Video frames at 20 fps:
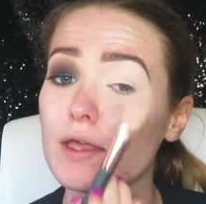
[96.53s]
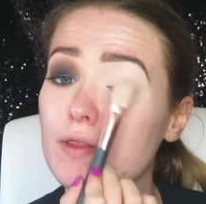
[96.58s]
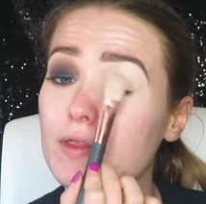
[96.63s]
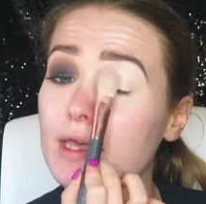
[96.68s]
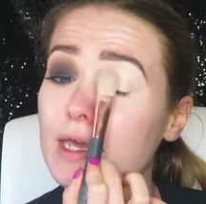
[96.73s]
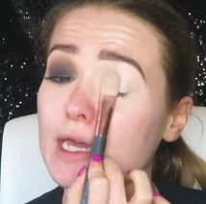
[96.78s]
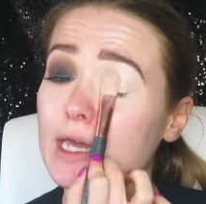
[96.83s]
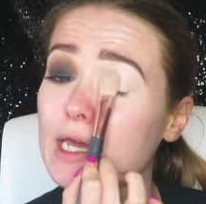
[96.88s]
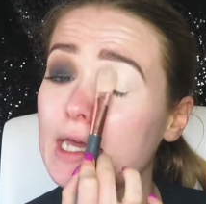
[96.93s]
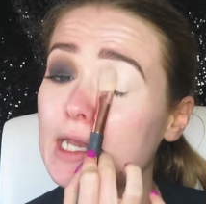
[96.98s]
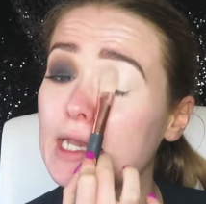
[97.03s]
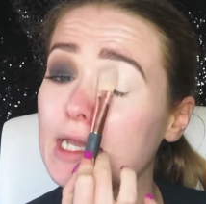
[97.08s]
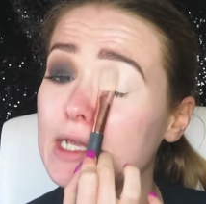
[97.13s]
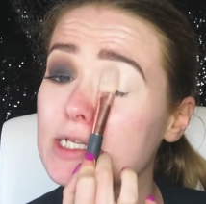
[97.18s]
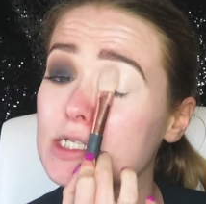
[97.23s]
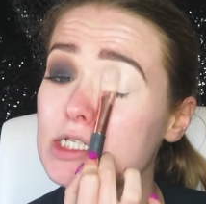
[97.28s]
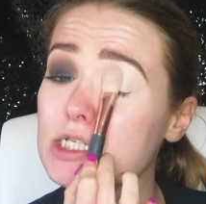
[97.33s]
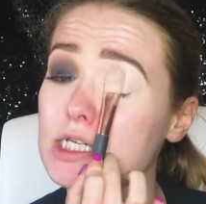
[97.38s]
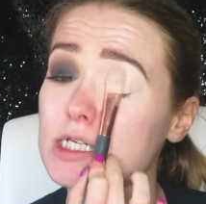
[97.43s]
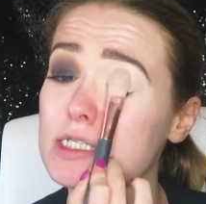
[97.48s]
then
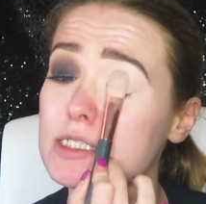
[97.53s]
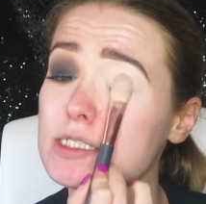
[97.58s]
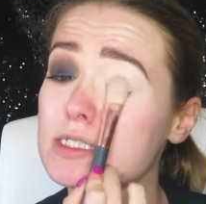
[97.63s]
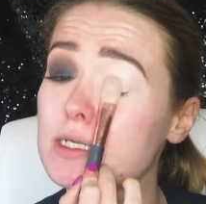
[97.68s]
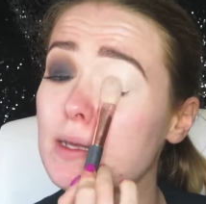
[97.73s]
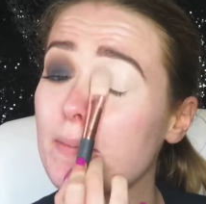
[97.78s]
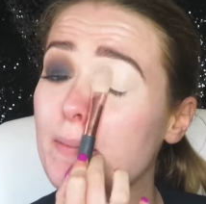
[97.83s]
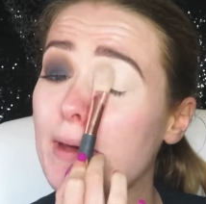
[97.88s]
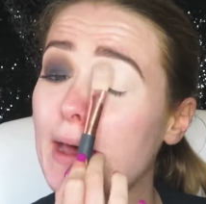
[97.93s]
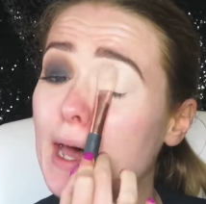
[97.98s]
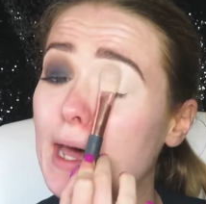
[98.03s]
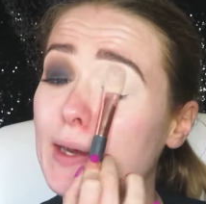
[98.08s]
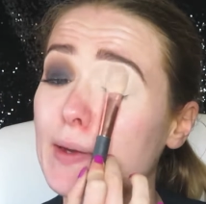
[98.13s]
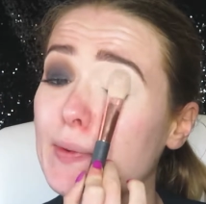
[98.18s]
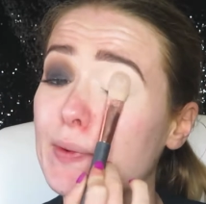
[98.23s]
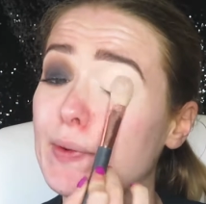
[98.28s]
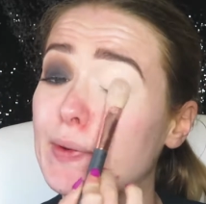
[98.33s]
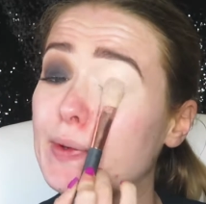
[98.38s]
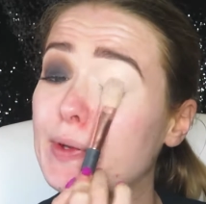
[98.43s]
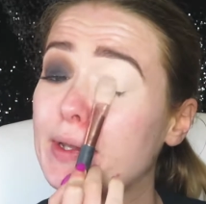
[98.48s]
just pat
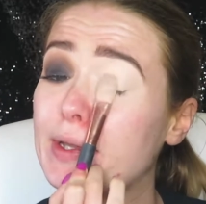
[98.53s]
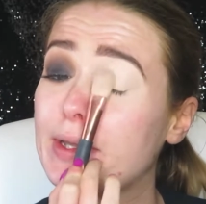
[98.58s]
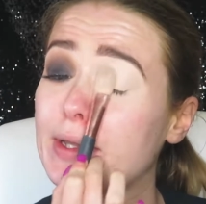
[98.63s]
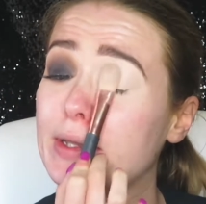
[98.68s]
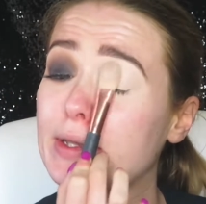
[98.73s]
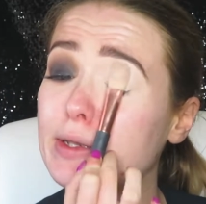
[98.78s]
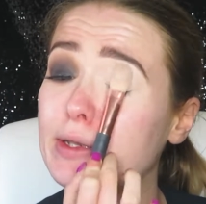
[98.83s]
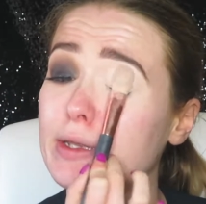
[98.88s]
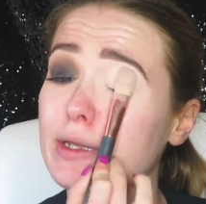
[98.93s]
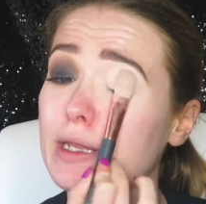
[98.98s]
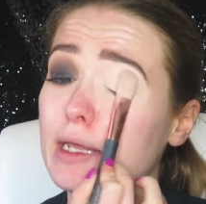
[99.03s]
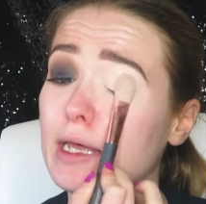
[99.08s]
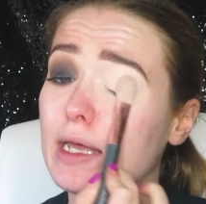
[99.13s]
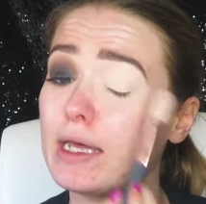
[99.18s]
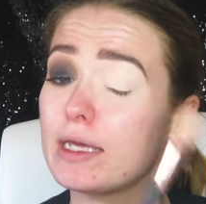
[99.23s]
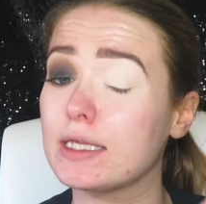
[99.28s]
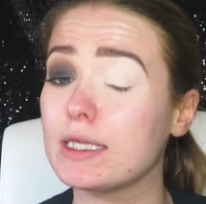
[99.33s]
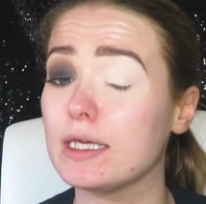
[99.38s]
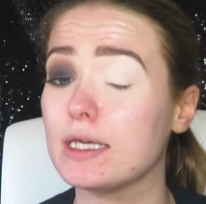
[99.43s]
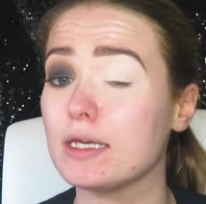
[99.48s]
on
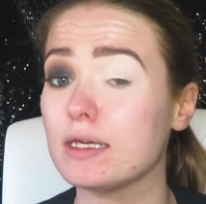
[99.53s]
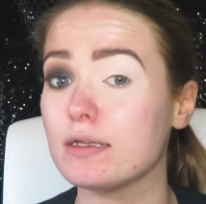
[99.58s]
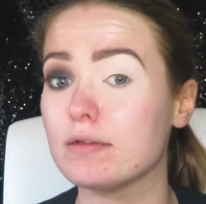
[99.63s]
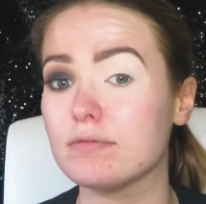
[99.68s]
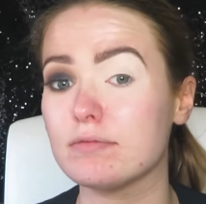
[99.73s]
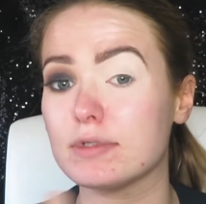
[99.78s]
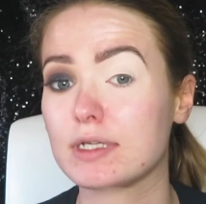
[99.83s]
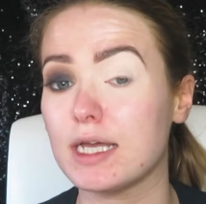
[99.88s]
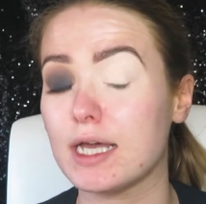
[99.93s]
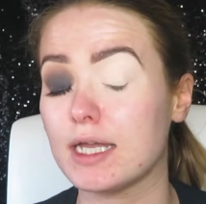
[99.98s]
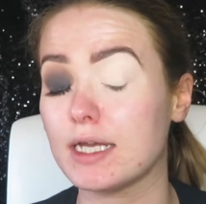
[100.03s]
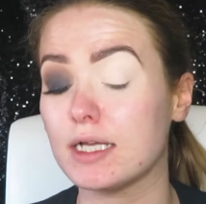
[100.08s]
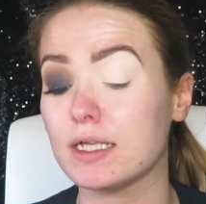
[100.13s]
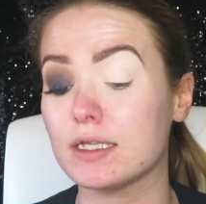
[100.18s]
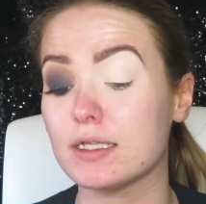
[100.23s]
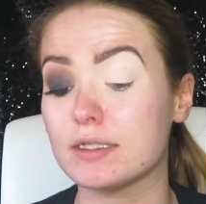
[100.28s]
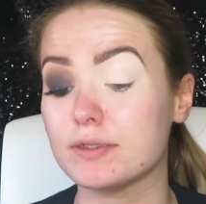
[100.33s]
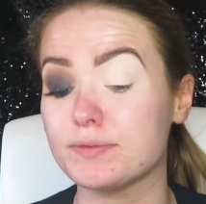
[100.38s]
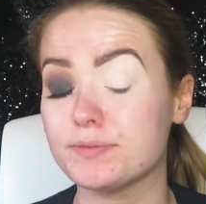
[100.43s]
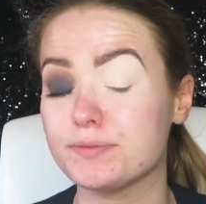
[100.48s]
again and
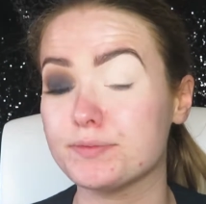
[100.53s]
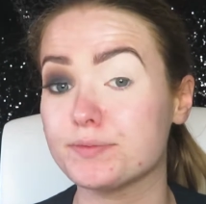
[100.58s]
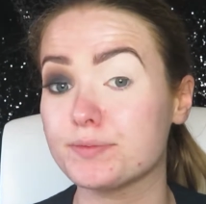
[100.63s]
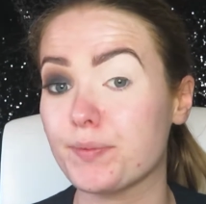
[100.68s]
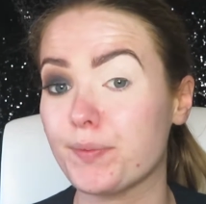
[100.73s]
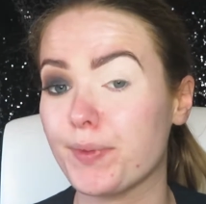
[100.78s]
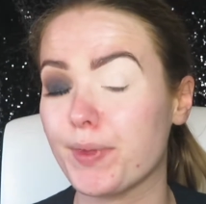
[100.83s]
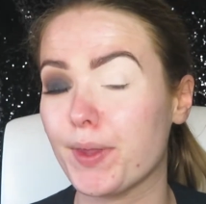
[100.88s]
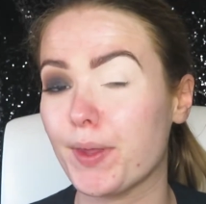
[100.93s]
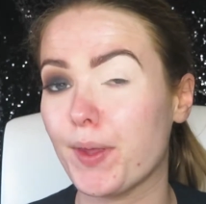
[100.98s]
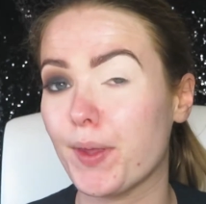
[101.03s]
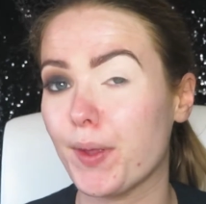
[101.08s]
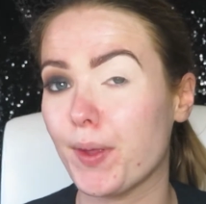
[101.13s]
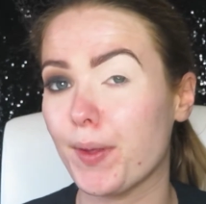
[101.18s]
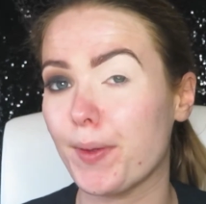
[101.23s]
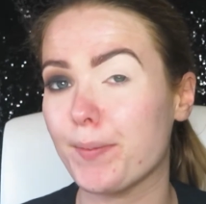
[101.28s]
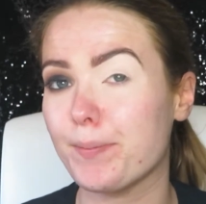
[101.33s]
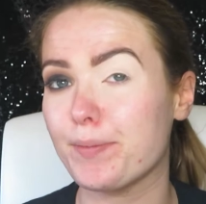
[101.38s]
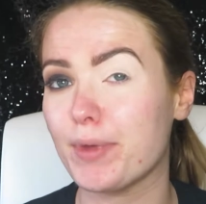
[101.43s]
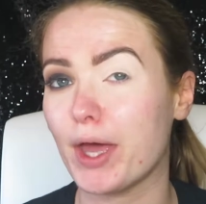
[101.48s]
it'll pat
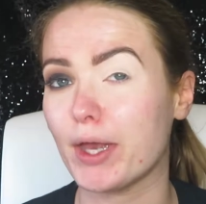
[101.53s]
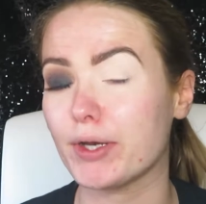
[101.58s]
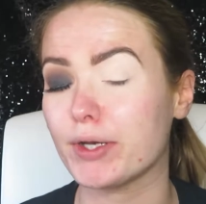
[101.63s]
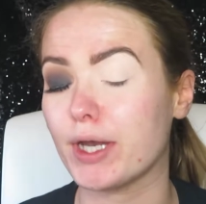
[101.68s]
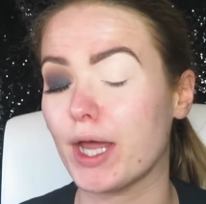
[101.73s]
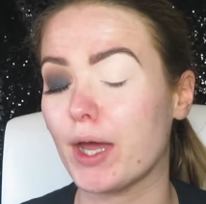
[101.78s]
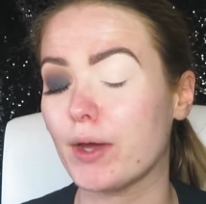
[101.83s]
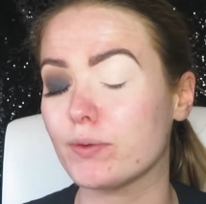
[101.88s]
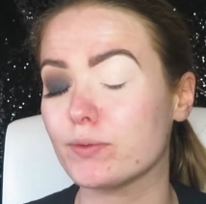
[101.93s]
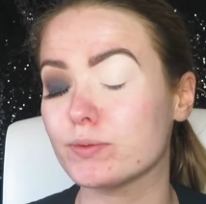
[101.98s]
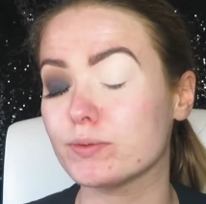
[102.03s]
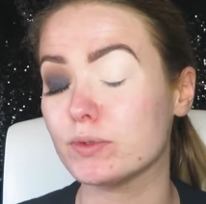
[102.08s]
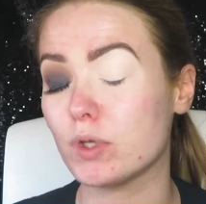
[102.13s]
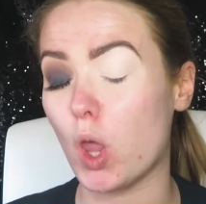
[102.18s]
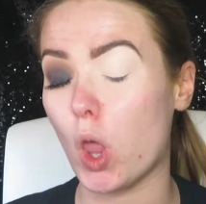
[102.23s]
it out.